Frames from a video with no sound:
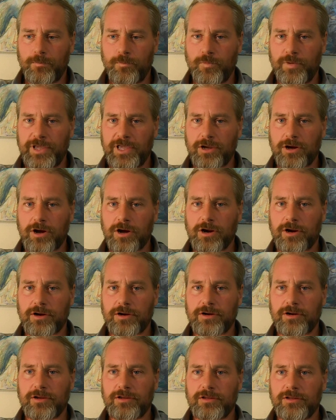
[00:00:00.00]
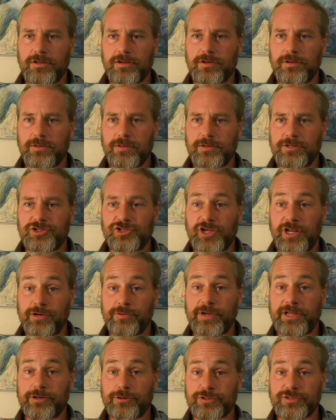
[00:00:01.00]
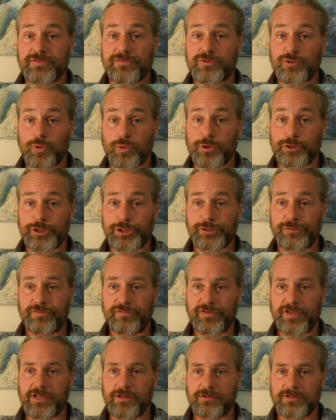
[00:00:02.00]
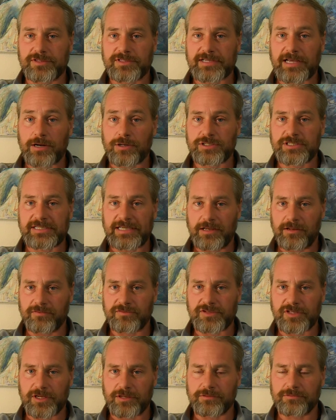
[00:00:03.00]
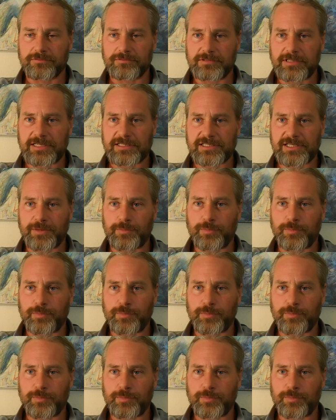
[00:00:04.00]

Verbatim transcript: we are generators of torsion fields ourselves, though. That's the